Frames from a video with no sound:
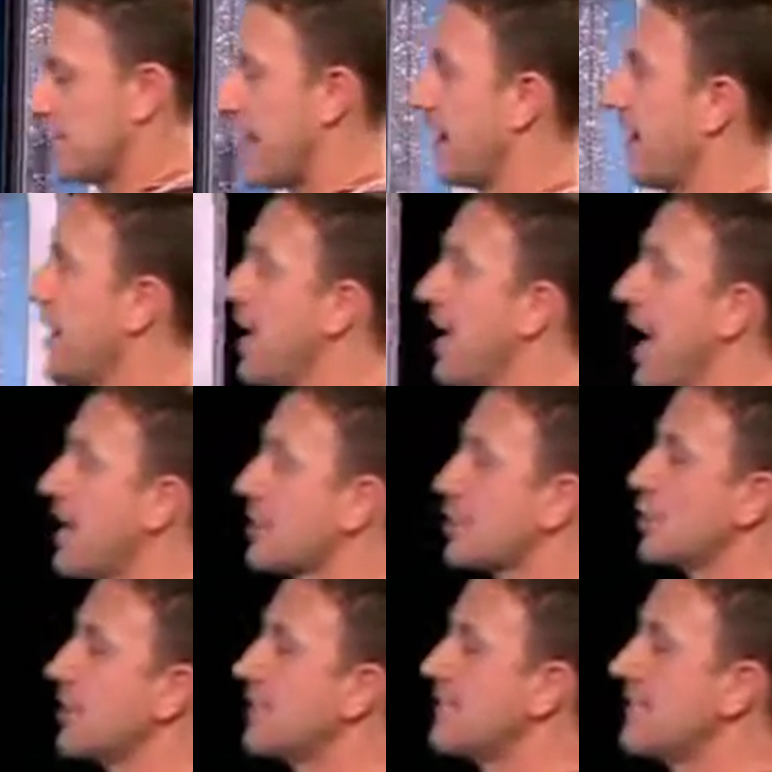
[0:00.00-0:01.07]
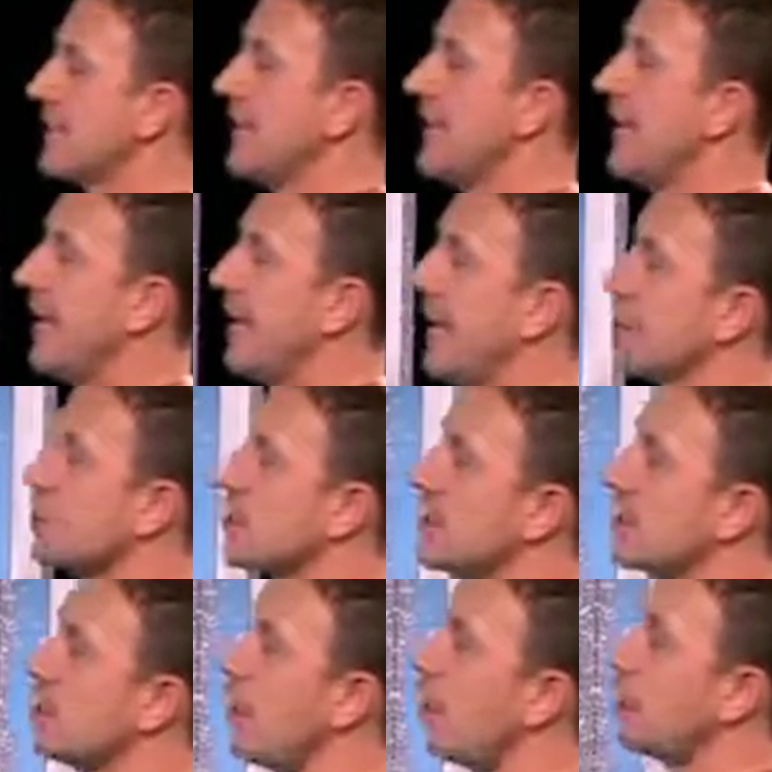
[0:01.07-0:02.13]
better. Okay. As you can see here,
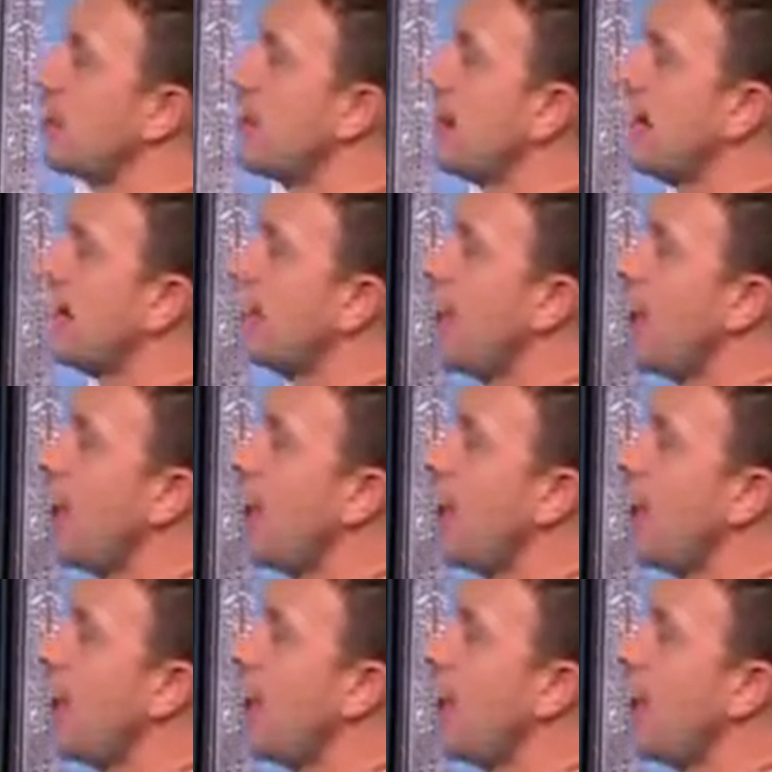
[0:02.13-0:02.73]
she's not really